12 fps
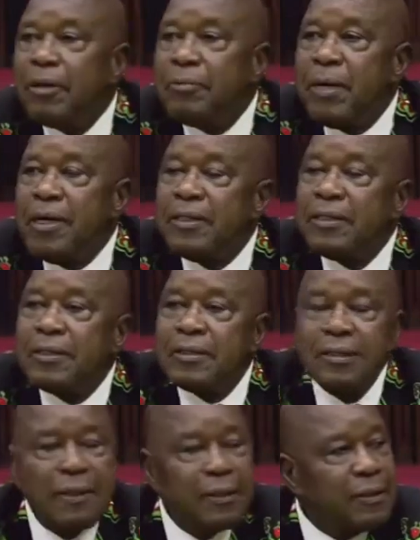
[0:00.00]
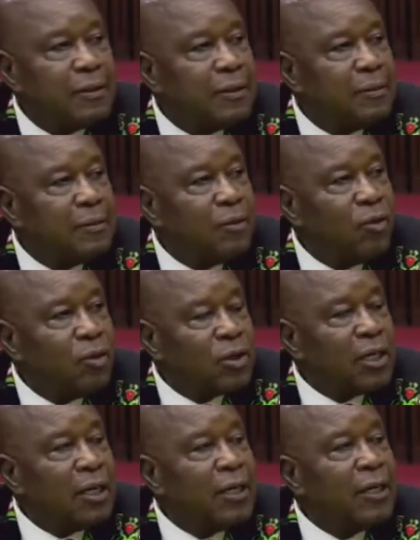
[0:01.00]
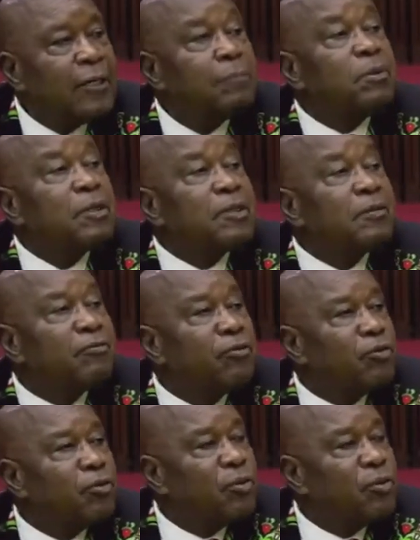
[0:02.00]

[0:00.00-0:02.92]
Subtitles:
remains orderly and peaceful